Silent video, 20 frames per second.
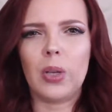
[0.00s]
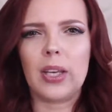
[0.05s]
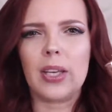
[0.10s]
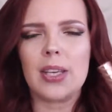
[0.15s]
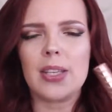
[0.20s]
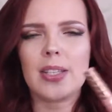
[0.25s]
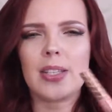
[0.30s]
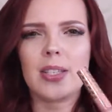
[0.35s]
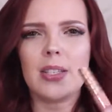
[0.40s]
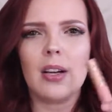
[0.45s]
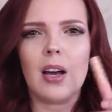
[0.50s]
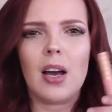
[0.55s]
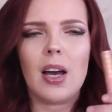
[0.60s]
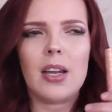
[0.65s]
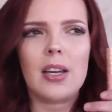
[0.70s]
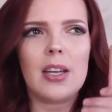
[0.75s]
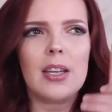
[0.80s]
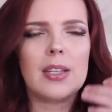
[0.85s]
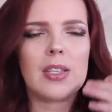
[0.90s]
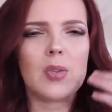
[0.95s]
Like it's
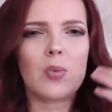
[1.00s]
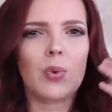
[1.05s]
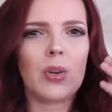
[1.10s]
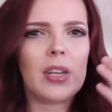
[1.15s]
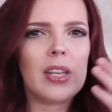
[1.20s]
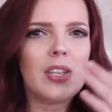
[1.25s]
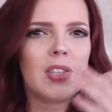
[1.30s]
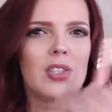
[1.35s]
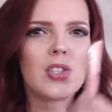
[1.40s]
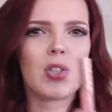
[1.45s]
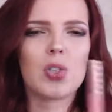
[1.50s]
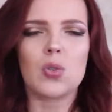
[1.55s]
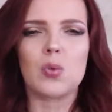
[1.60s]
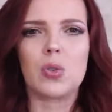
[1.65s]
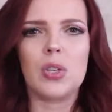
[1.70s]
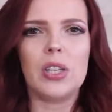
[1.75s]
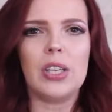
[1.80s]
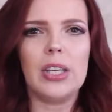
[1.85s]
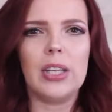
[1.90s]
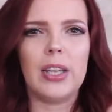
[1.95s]
not, it's really
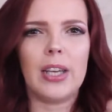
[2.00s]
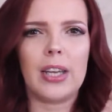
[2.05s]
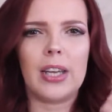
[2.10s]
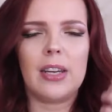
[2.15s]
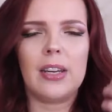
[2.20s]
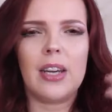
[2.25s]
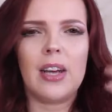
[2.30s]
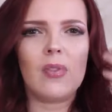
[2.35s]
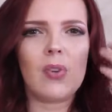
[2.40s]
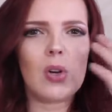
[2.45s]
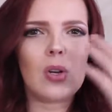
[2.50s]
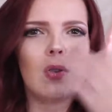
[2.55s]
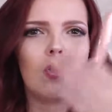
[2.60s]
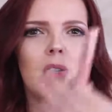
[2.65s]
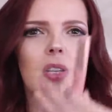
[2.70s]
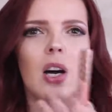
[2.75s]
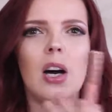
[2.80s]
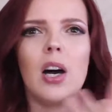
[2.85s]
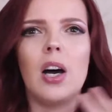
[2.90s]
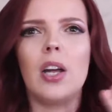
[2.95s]
streaky. Like it never
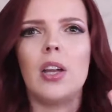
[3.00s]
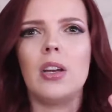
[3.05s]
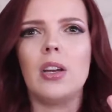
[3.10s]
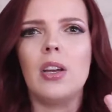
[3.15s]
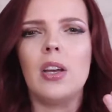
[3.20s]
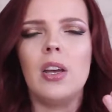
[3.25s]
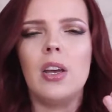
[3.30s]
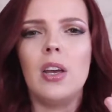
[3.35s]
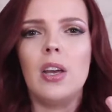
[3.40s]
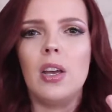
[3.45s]
goes on